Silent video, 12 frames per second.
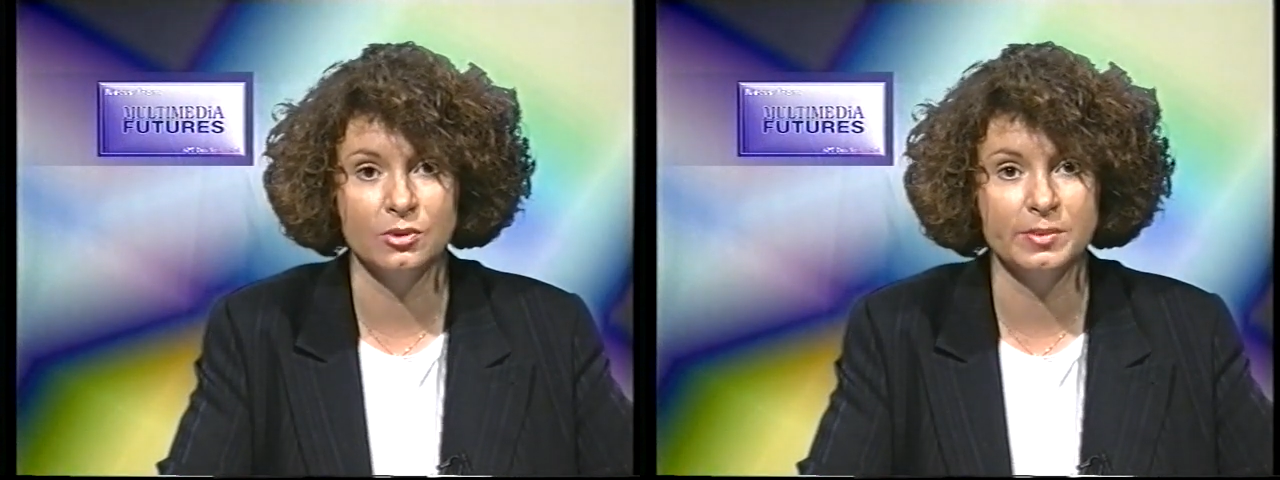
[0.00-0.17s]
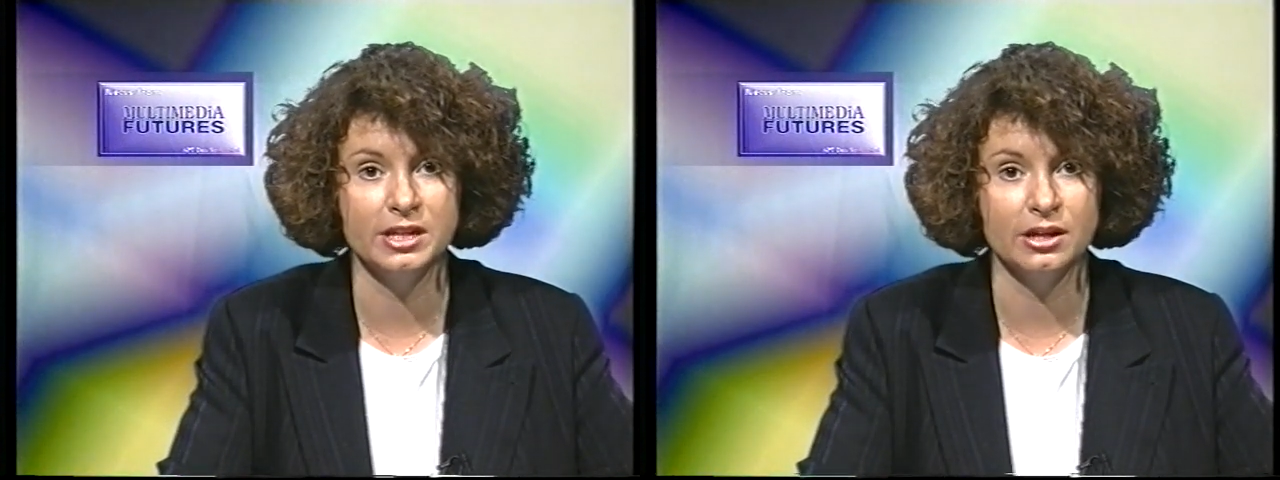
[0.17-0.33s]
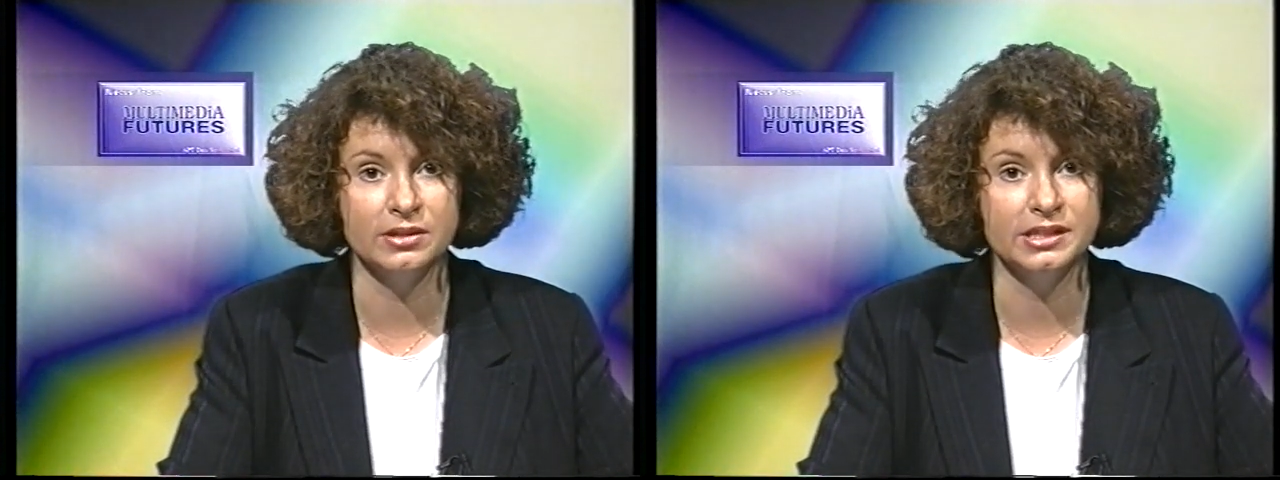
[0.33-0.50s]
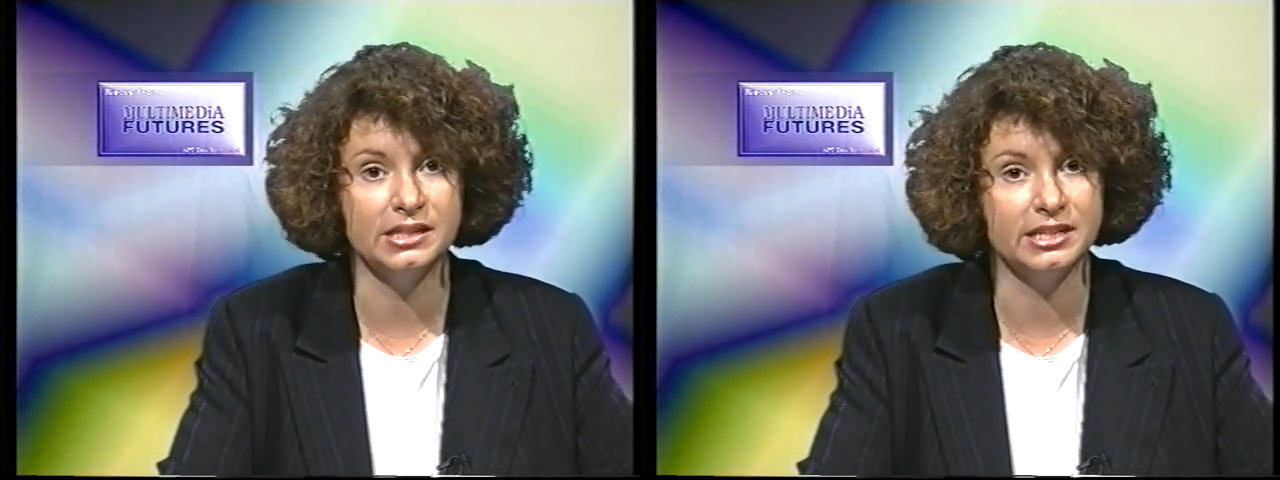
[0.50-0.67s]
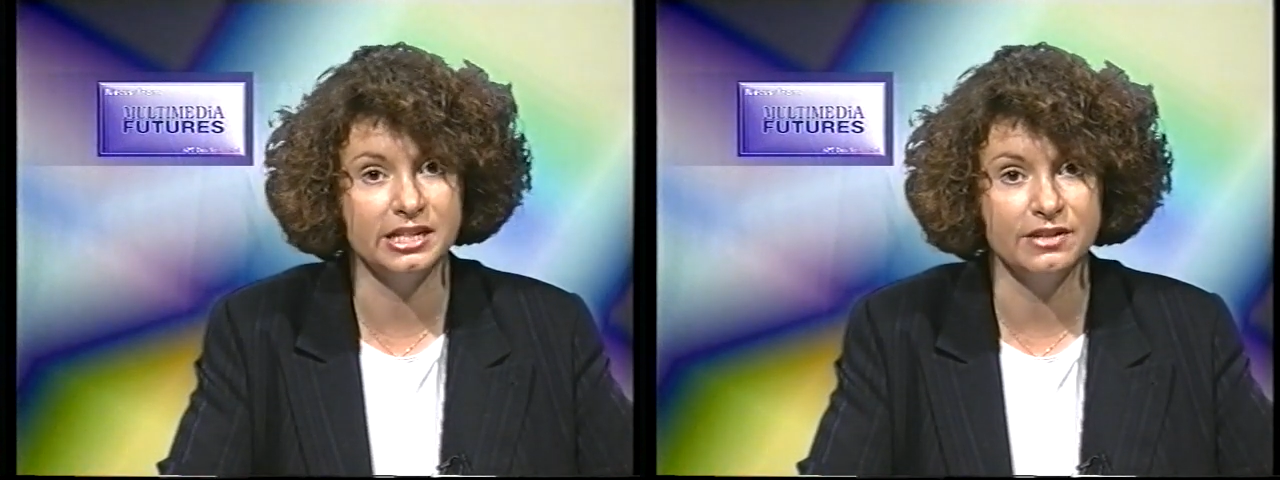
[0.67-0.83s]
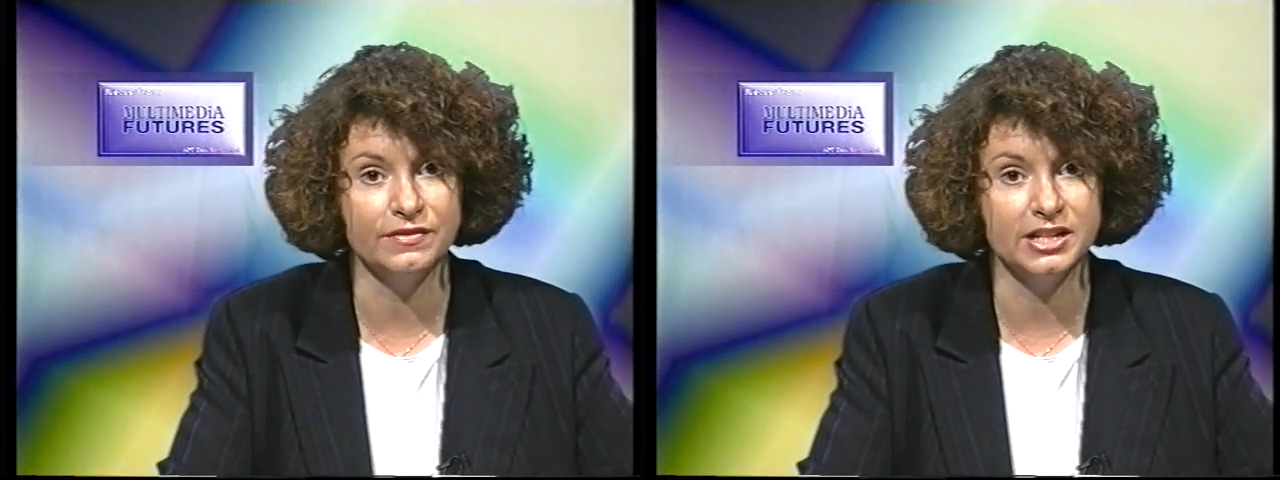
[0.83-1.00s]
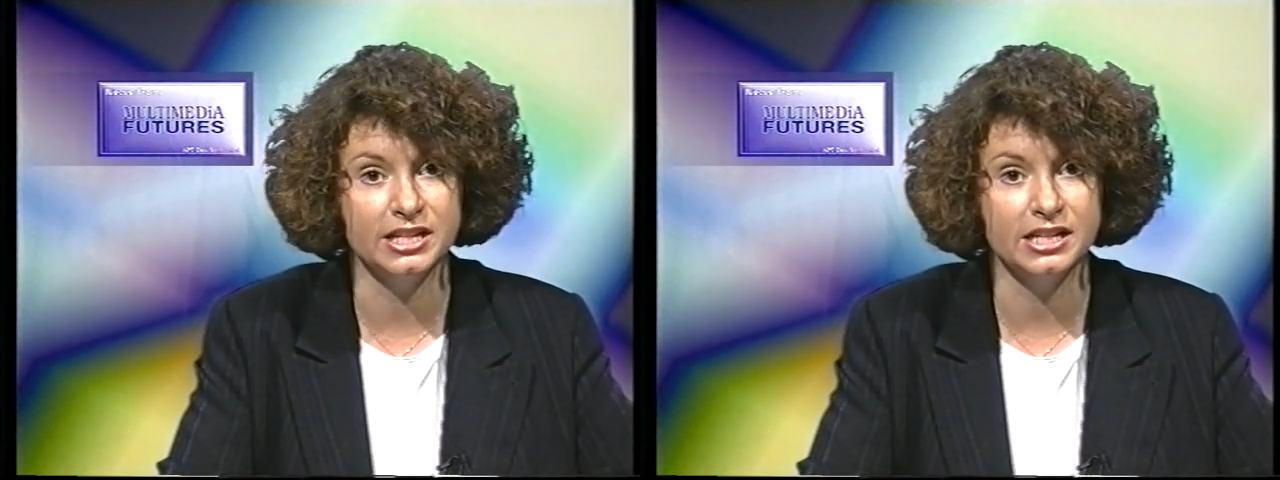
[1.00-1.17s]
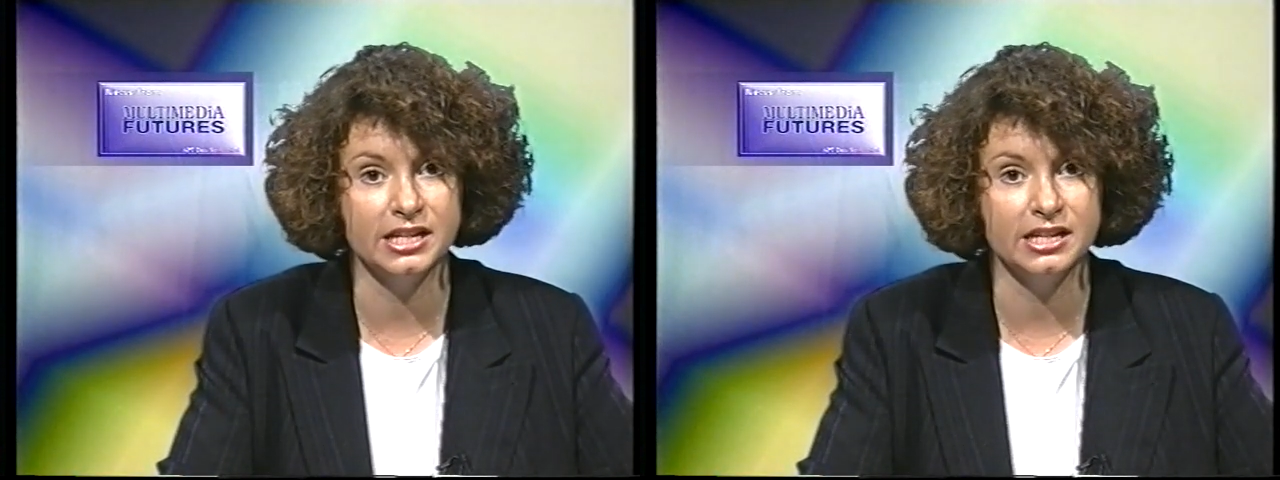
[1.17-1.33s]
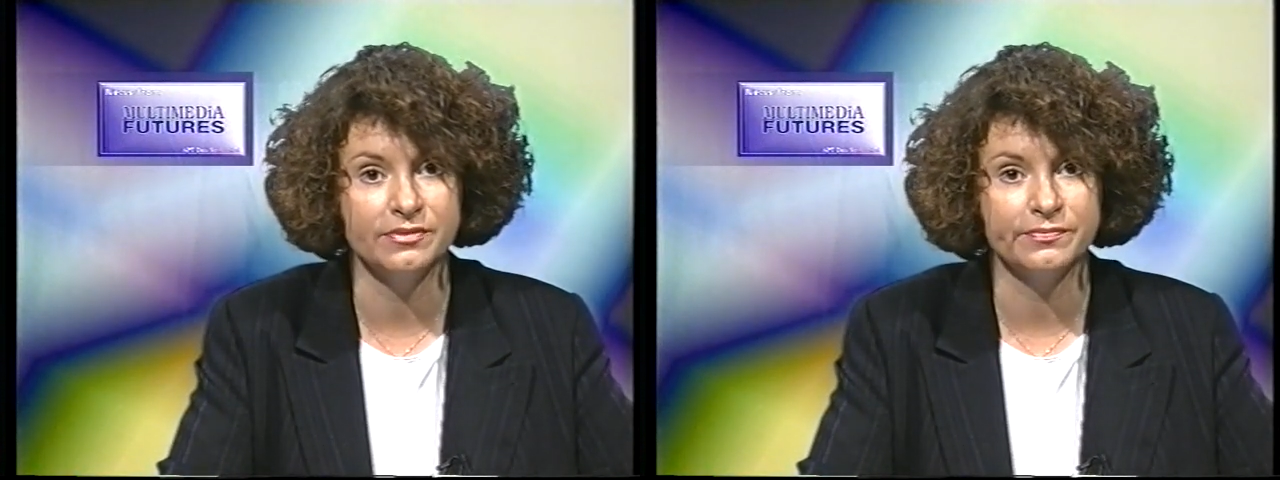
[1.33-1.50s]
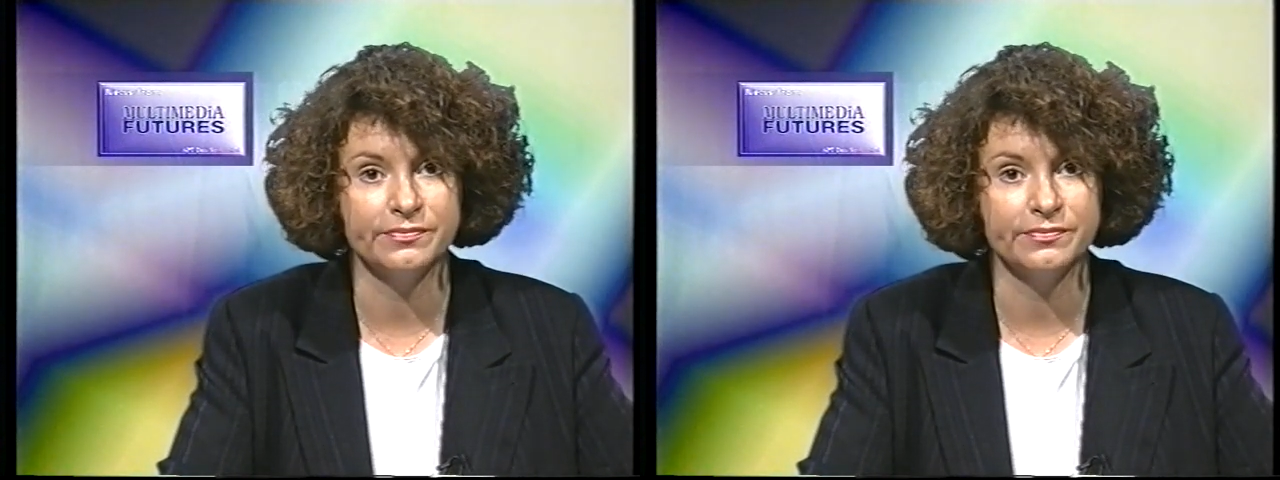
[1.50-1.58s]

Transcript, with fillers: will be known as DVD.